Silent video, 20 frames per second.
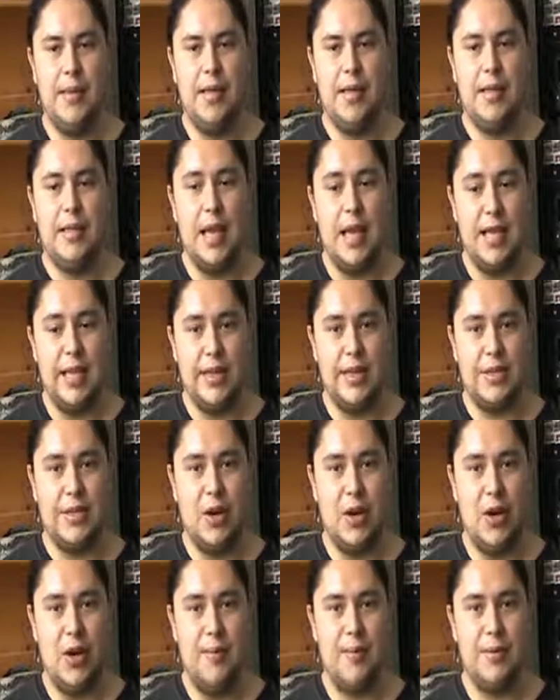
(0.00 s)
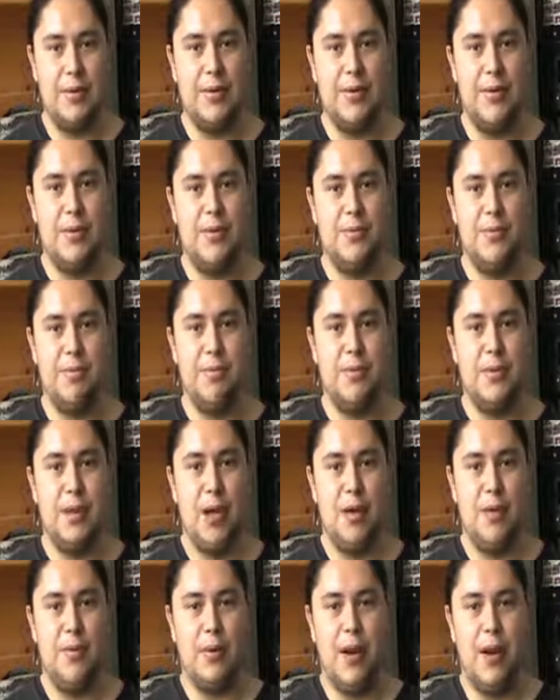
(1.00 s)
Take your time, there is
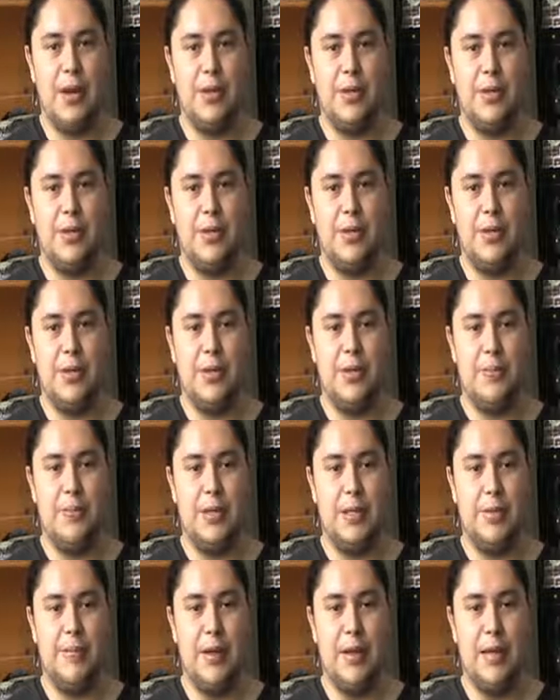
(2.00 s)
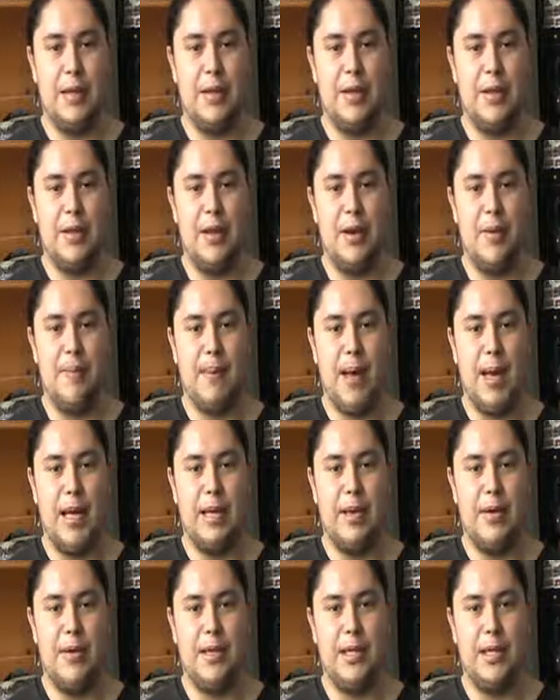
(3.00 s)
no rush. You're spending a lot of
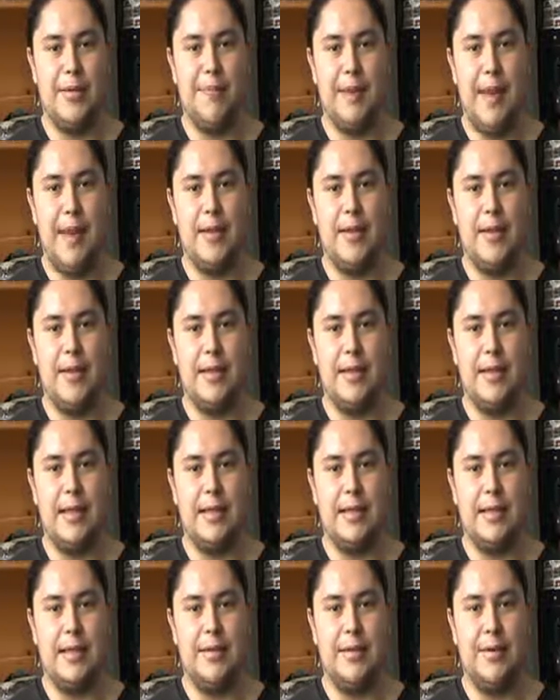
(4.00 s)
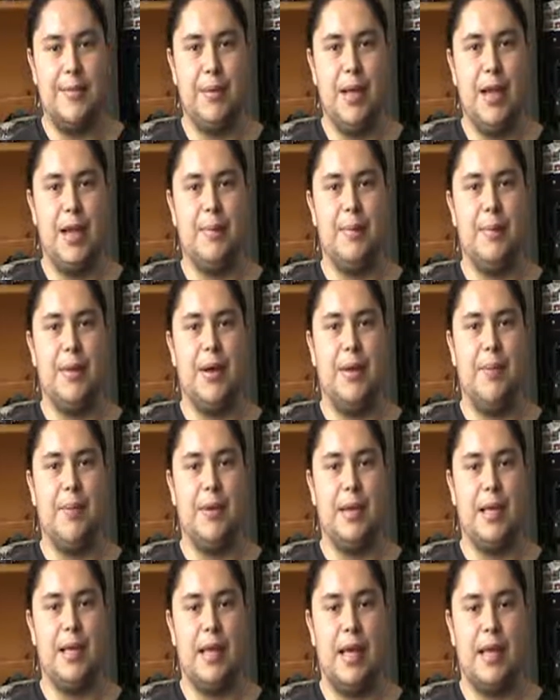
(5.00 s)
money on these Bandai kits. They're a bloody
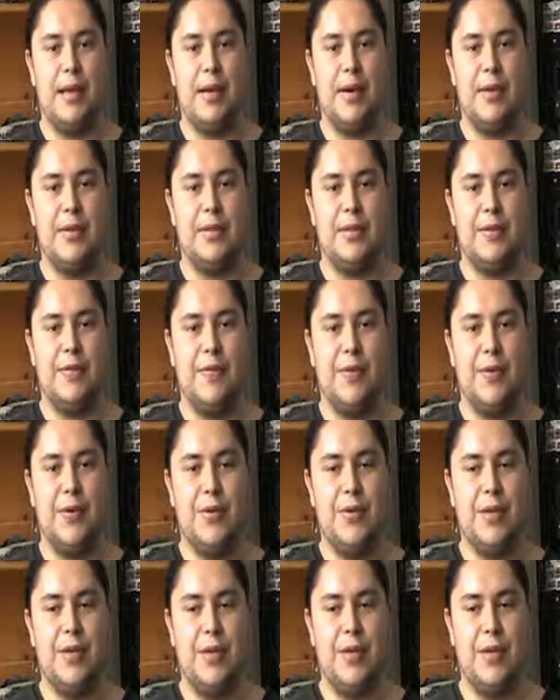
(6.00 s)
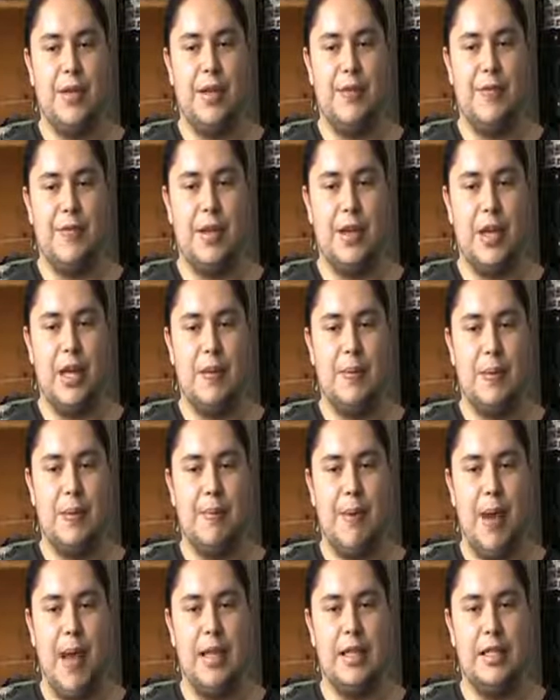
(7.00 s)
monopoly. They cost a fortune if you're going to be
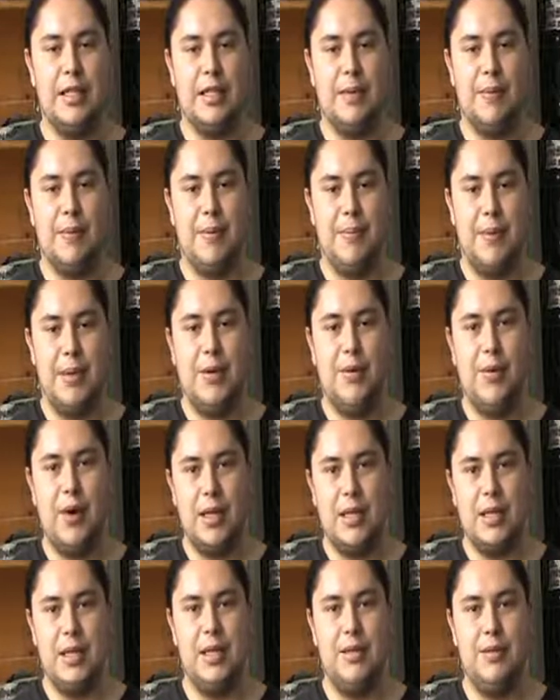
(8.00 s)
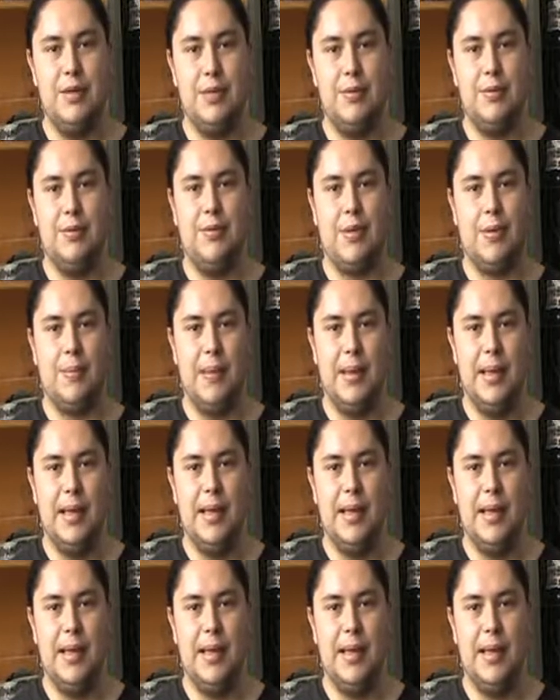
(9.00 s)
painting them and be quite serious with them.